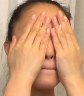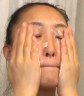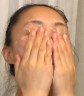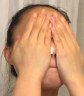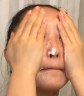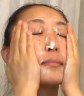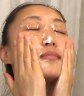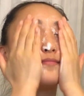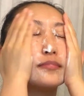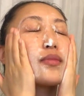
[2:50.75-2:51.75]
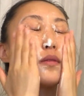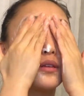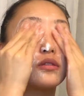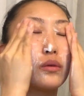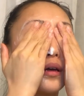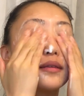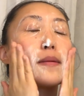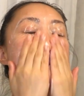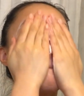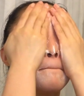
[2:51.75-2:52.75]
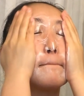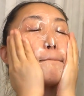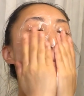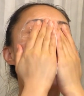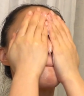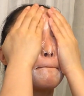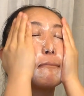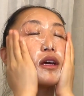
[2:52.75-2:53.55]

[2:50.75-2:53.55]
both of which help to soothe and calm the skin.